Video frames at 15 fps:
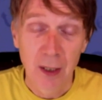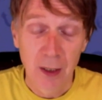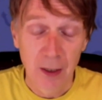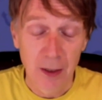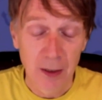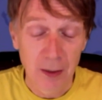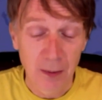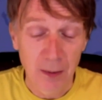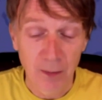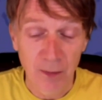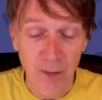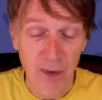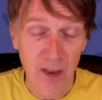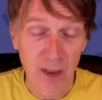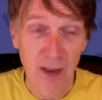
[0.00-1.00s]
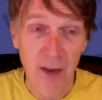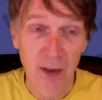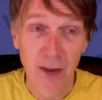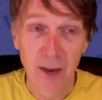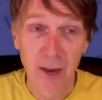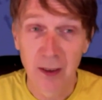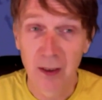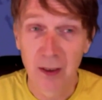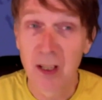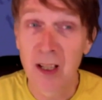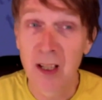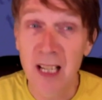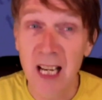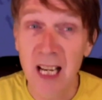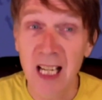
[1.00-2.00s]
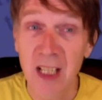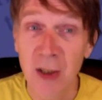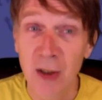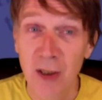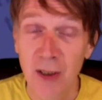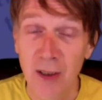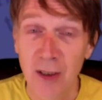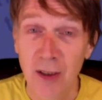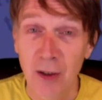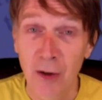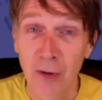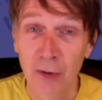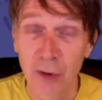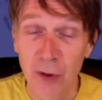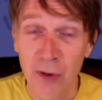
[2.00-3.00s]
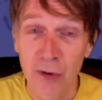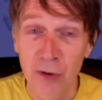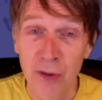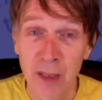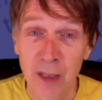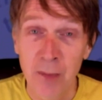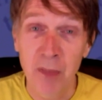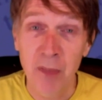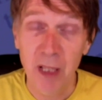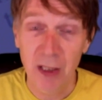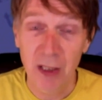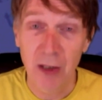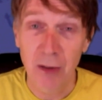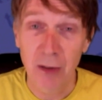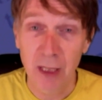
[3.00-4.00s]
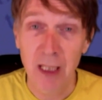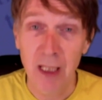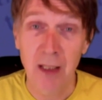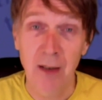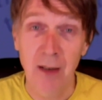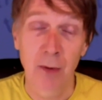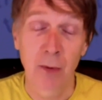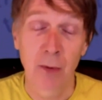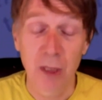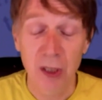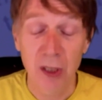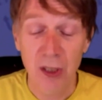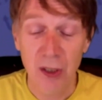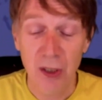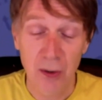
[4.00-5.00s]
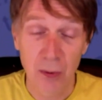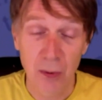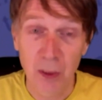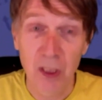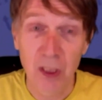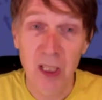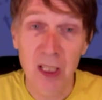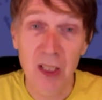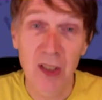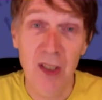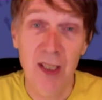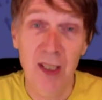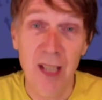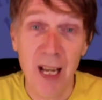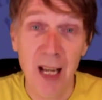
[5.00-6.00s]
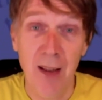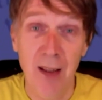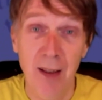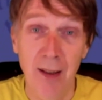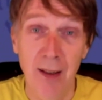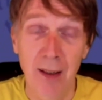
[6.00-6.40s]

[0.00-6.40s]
the nature of the dream that you're in, which is death.